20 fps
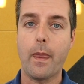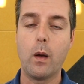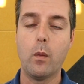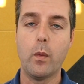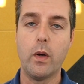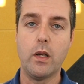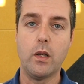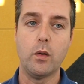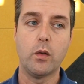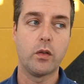
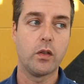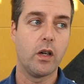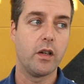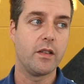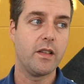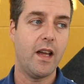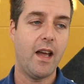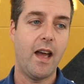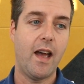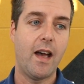when you
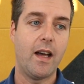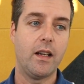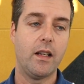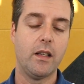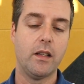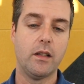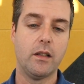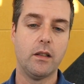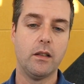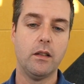start to add
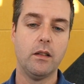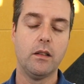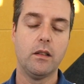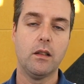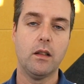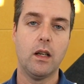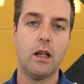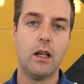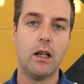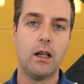in
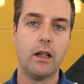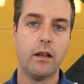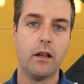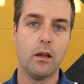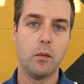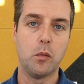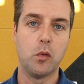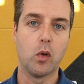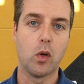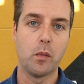uh,
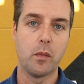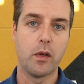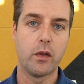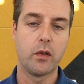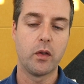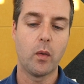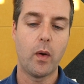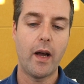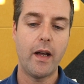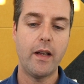absorbers.
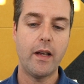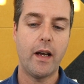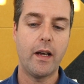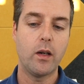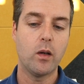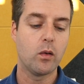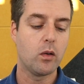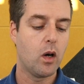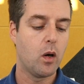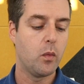So I, I
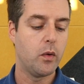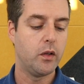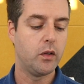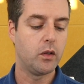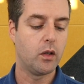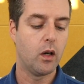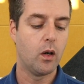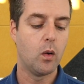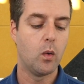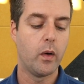don't always
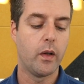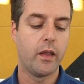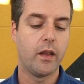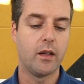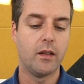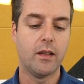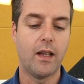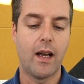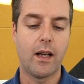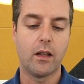go with
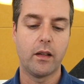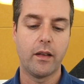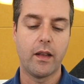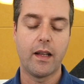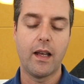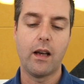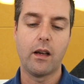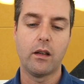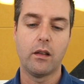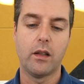exactly the
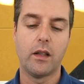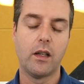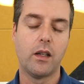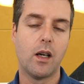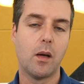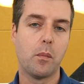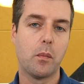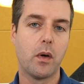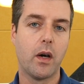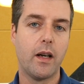calculated
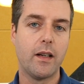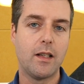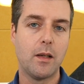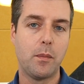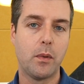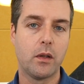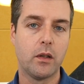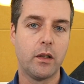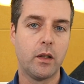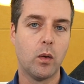number. I
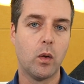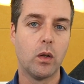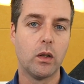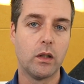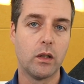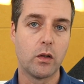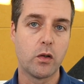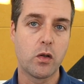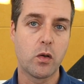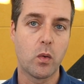typically go a
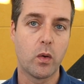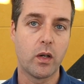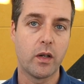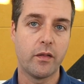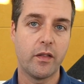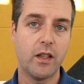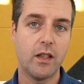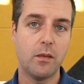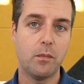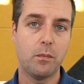little short
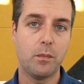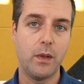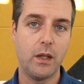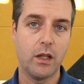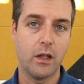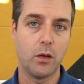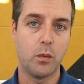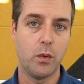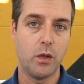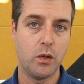of it
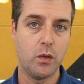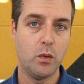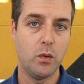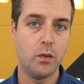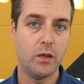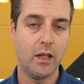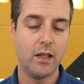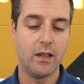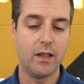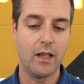because we
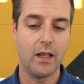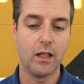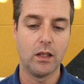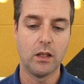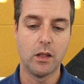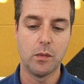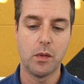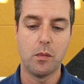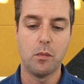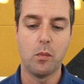do tend to get a
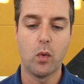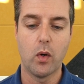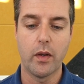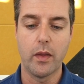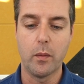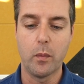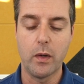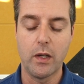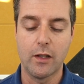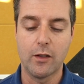little bit more
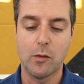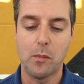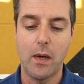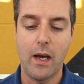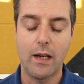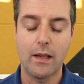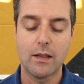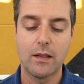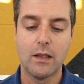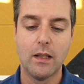than we
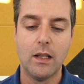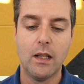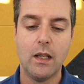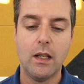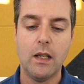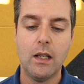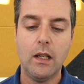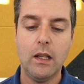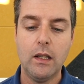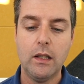expect.
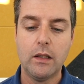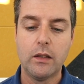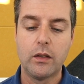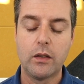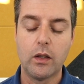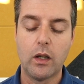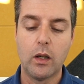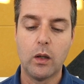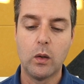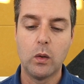
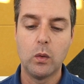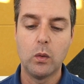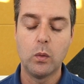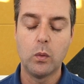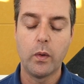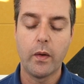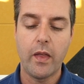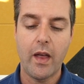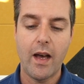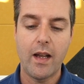So
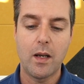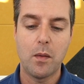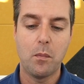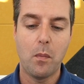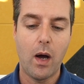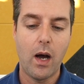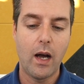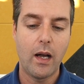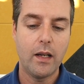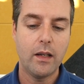with that in
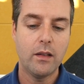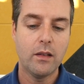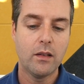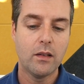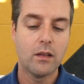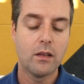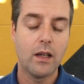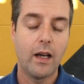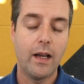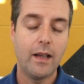
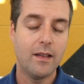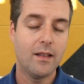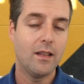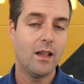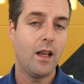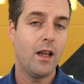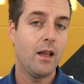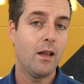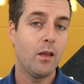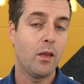mind, I'd
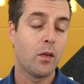say